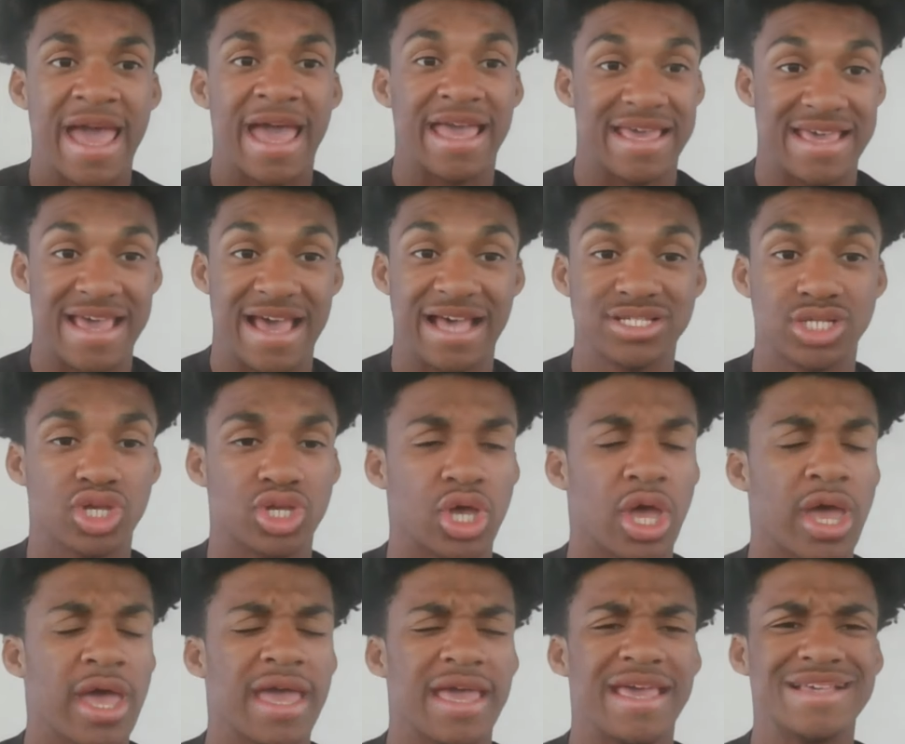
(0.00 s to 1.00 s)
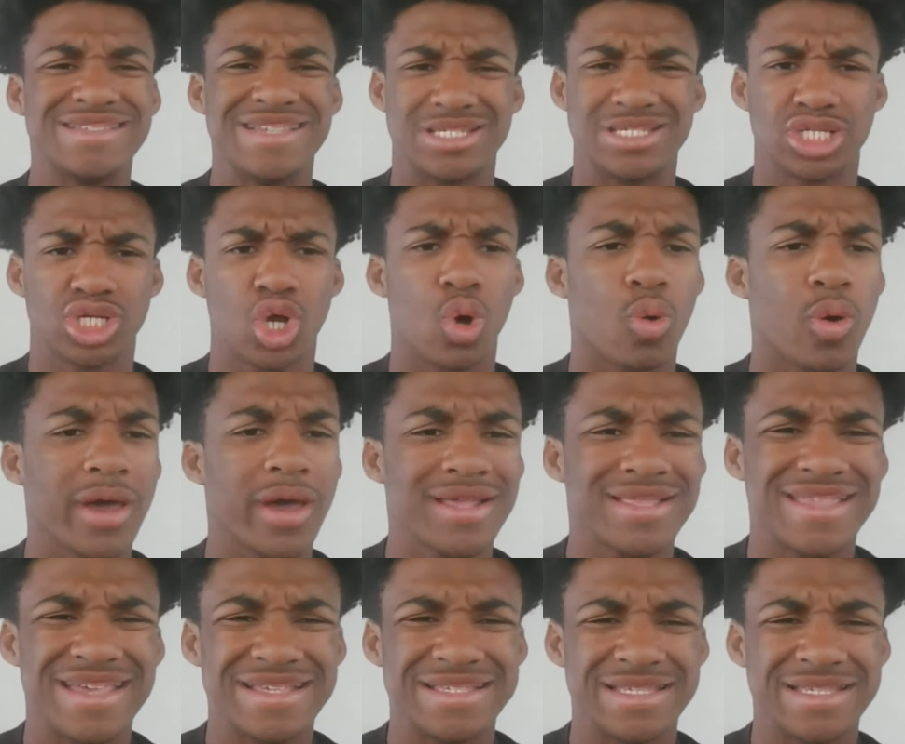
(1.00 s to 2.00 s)
He has this
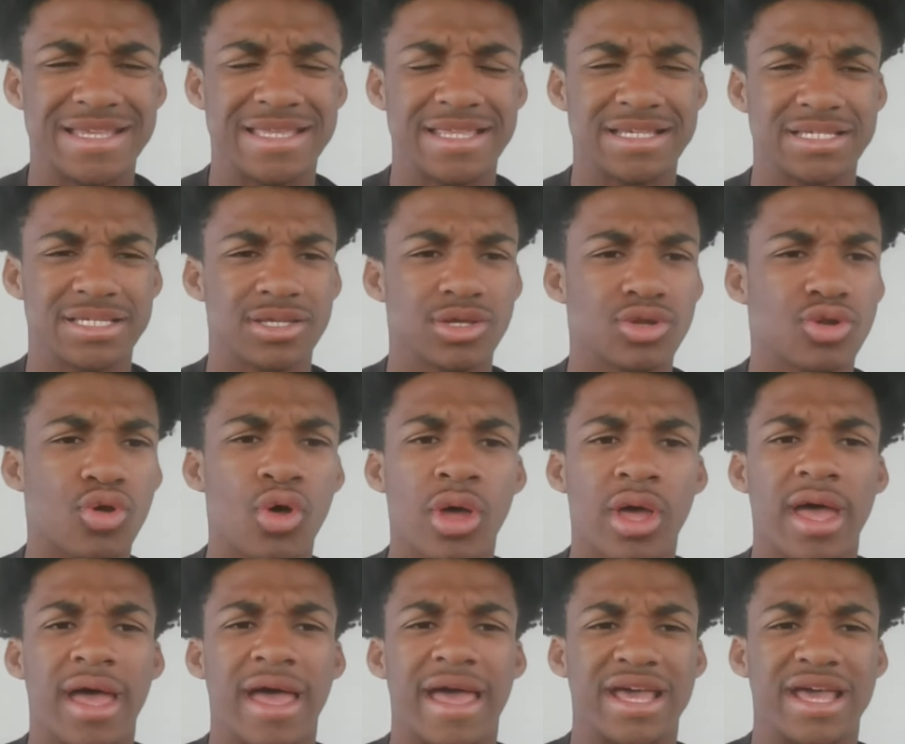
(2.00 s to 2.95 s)
quickness and this little